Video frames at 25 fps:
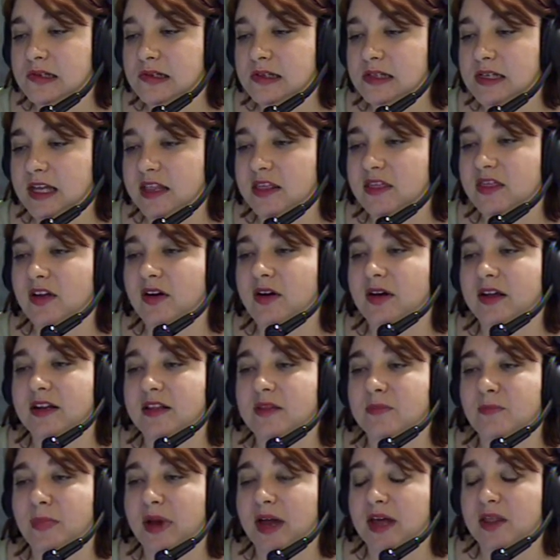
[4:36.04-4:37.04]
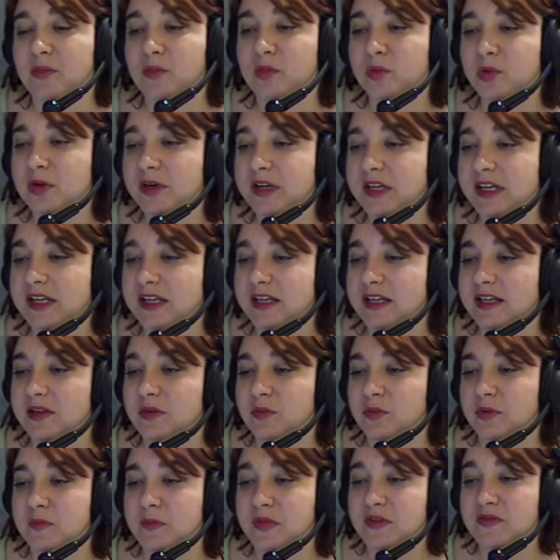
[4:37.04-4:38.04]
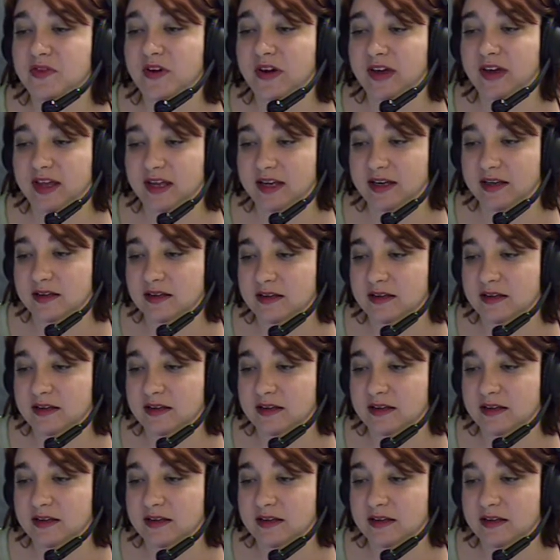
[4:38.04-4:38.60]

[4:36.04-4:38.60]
And thought by the morning it would be fine.